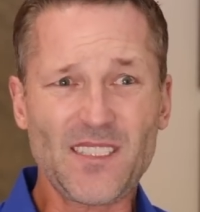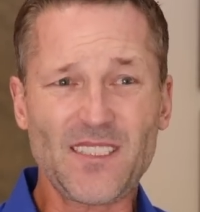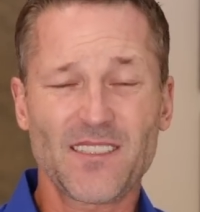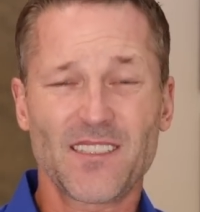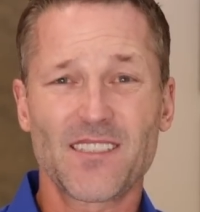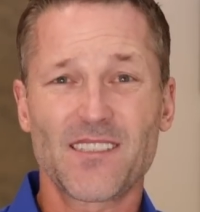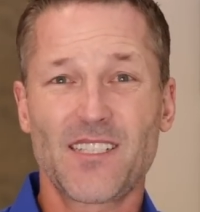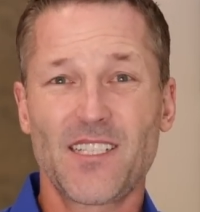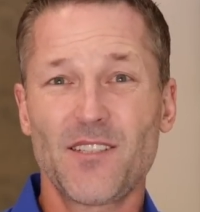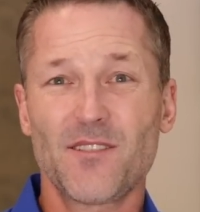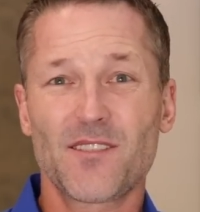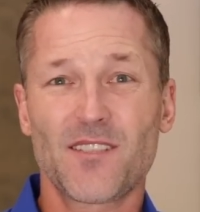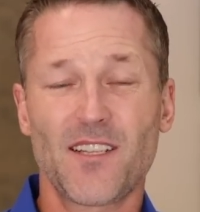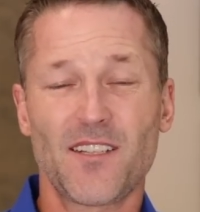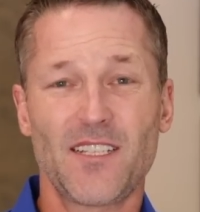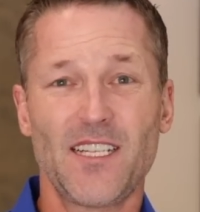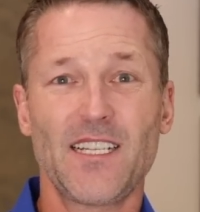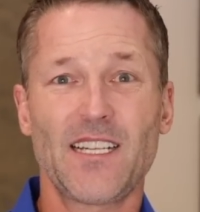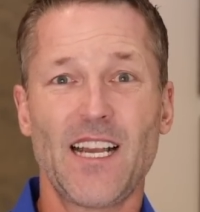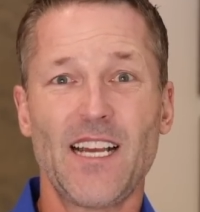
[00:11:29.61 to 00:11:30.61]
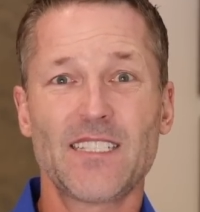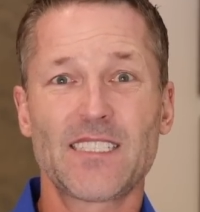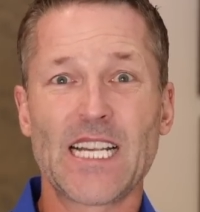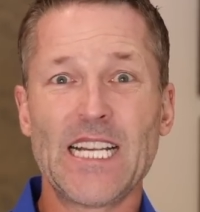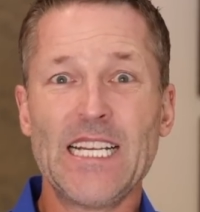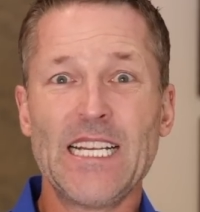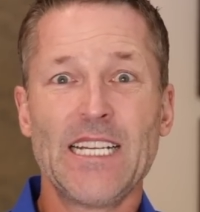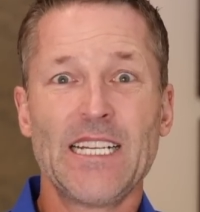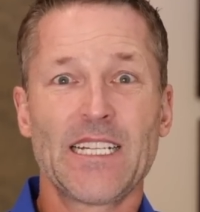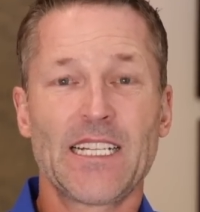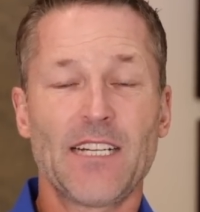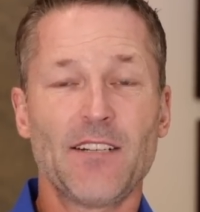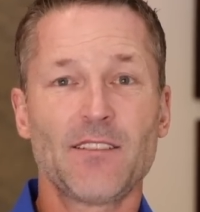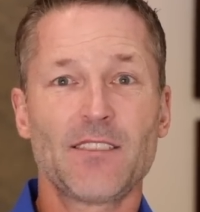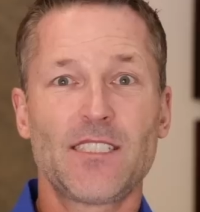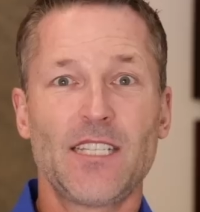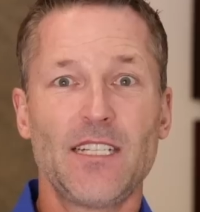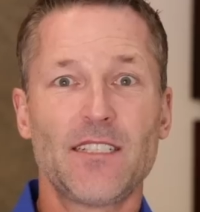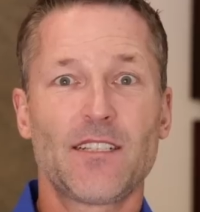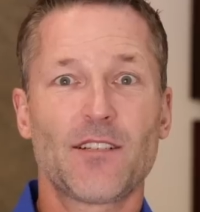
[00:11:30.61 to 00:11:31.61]
Because here's the thing, guys.
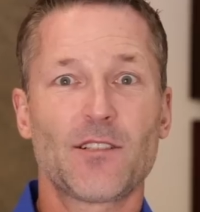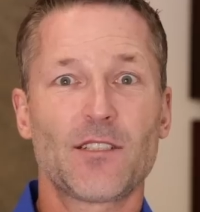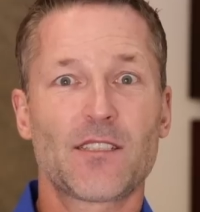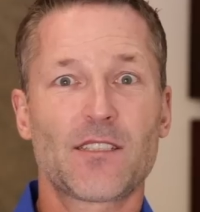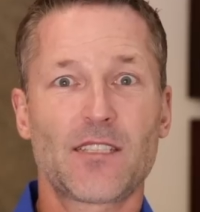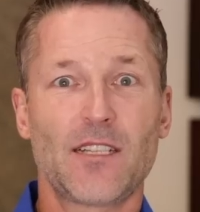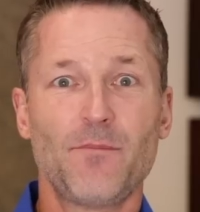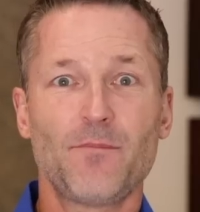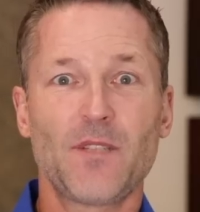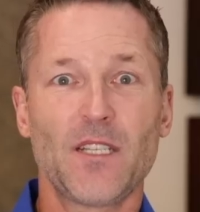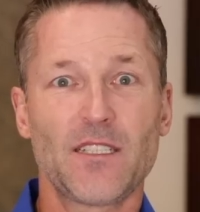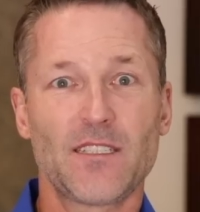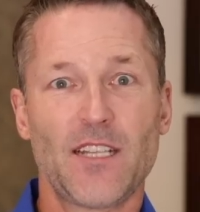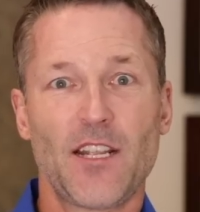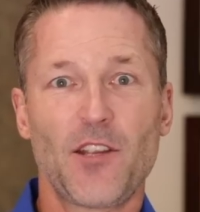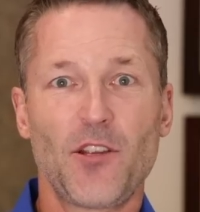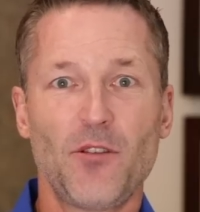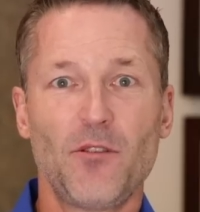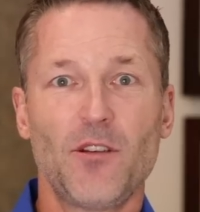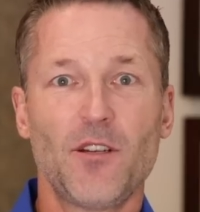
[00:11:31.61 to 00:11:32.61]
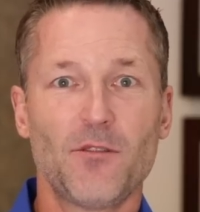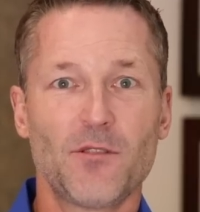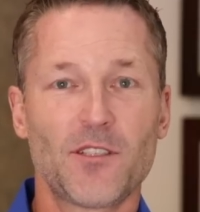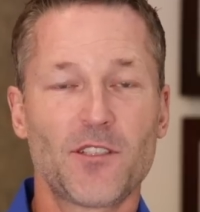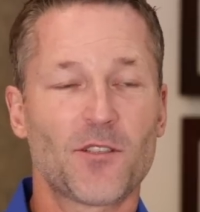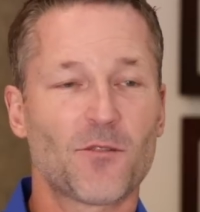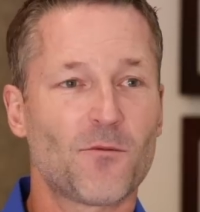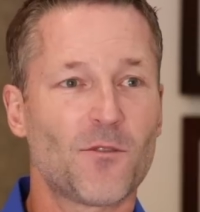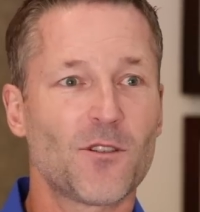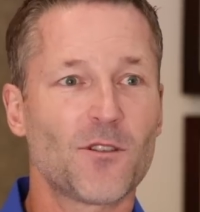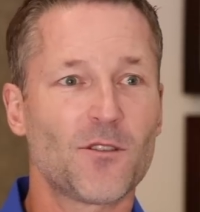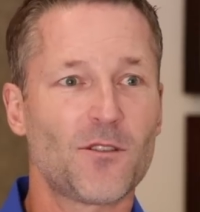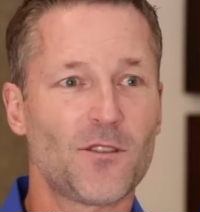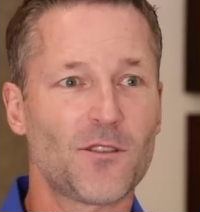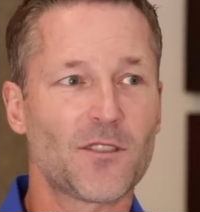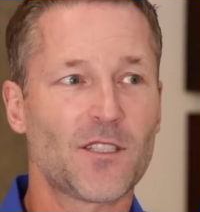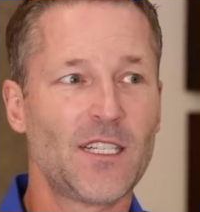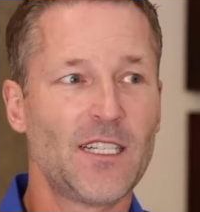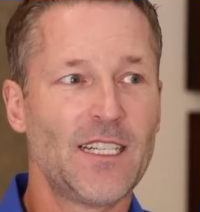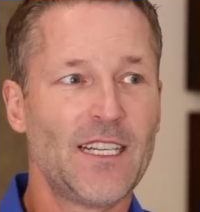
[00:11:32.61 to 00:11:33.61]
Guaranteed, there is something that you know in your
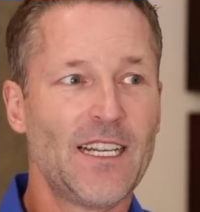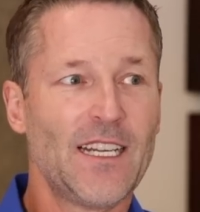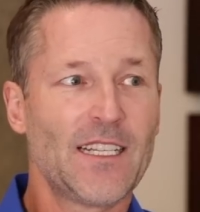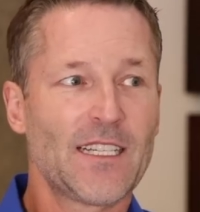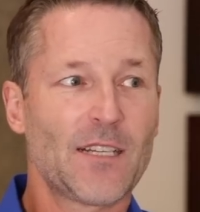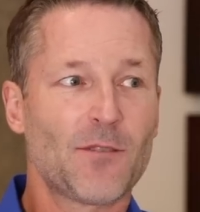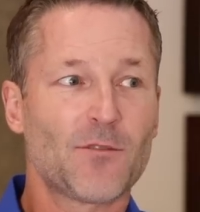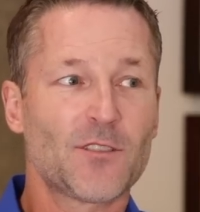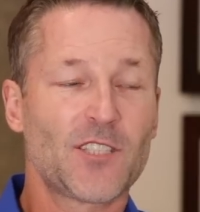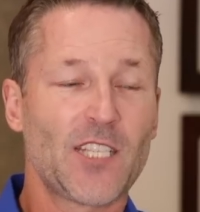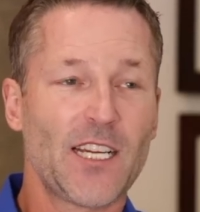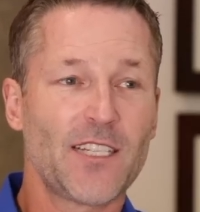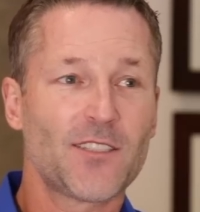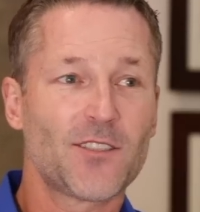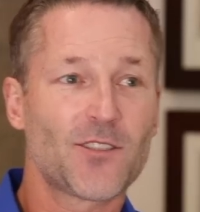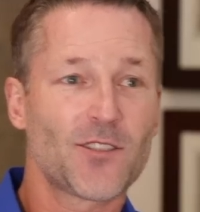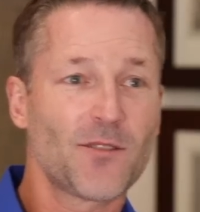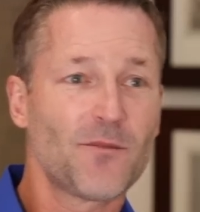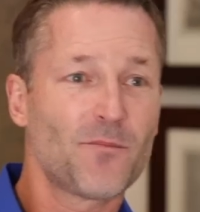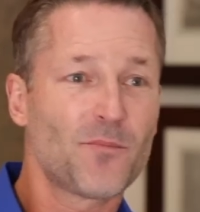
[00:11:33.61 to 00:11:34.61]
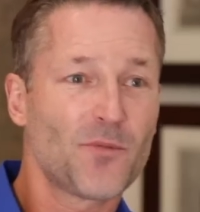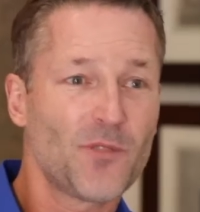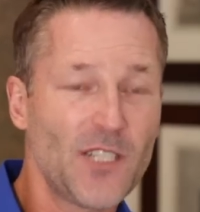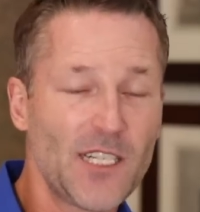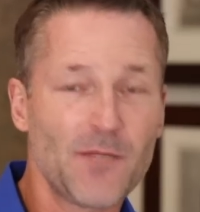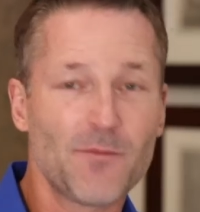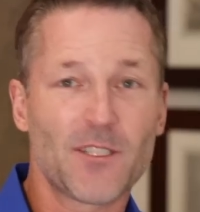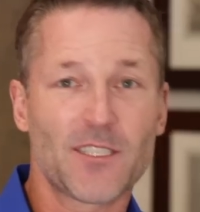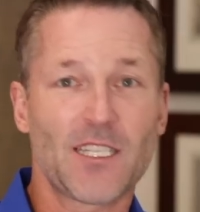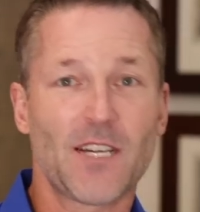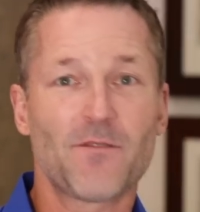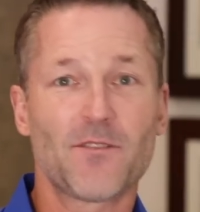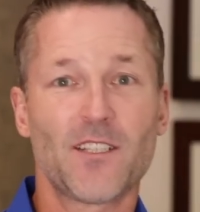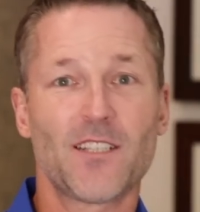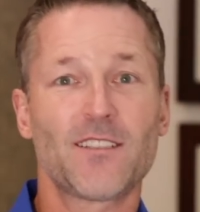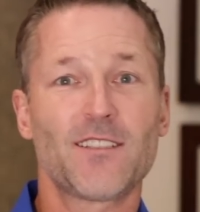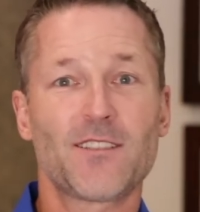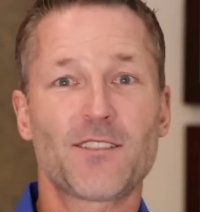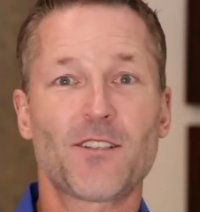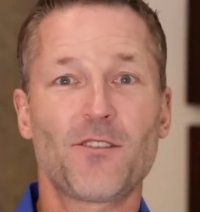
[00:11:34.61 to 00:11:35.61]
world that will change pretty much
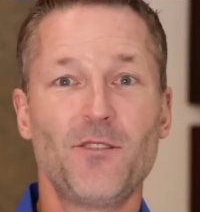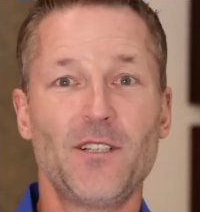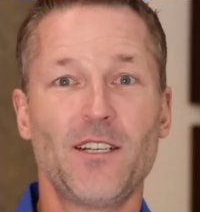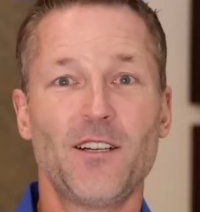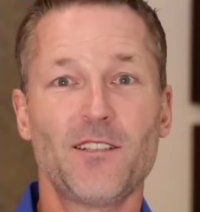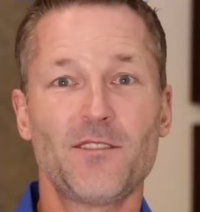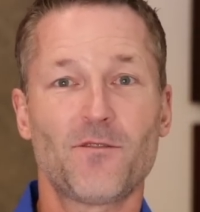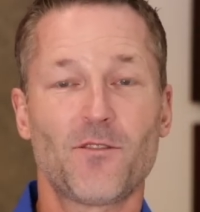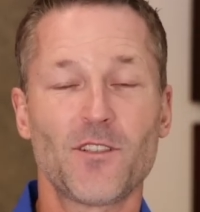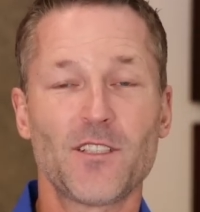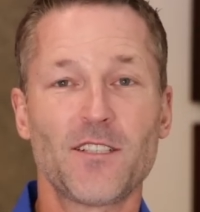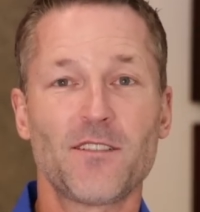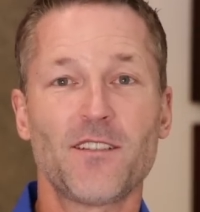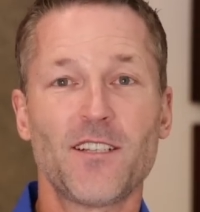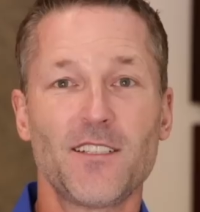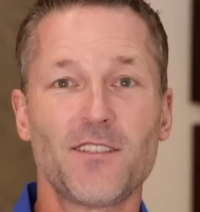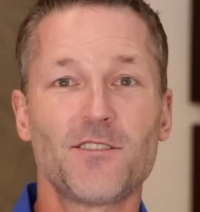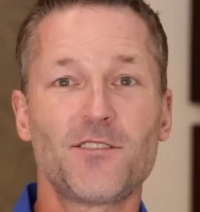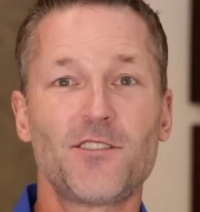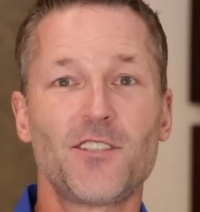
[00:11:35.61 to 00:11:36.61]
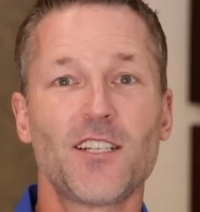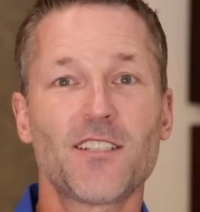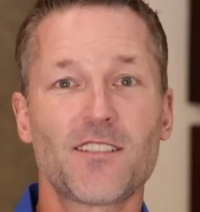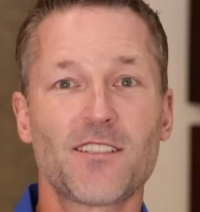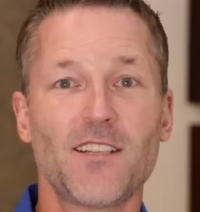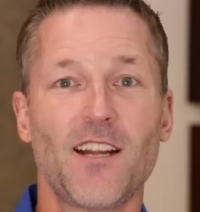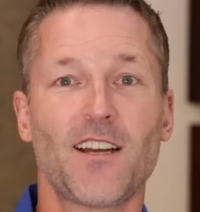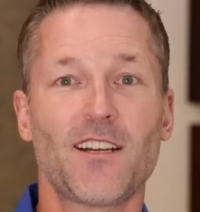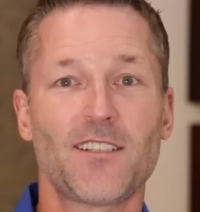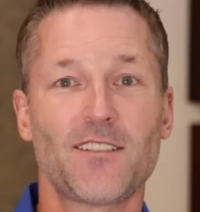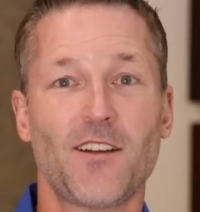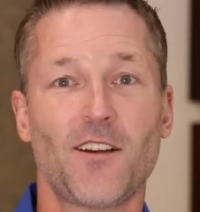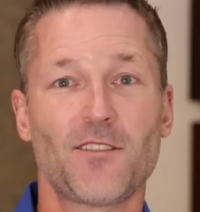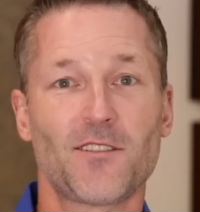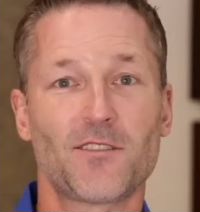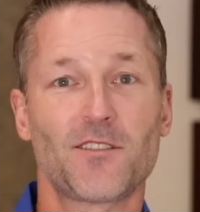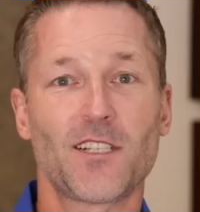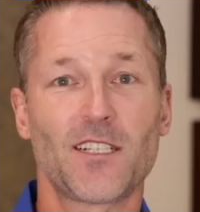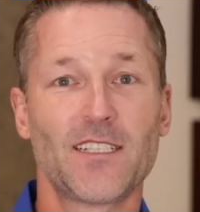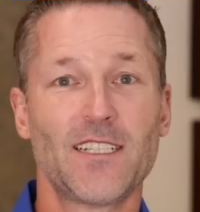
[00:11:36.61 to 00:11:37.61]
everything that's going on for you that you're just not
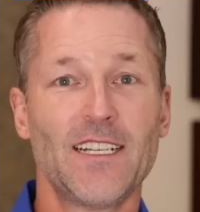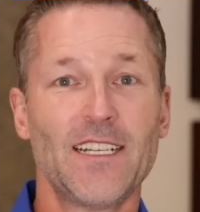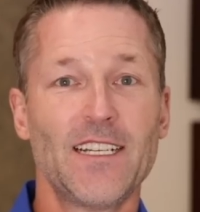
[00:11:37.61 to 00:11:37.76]
acknowledging.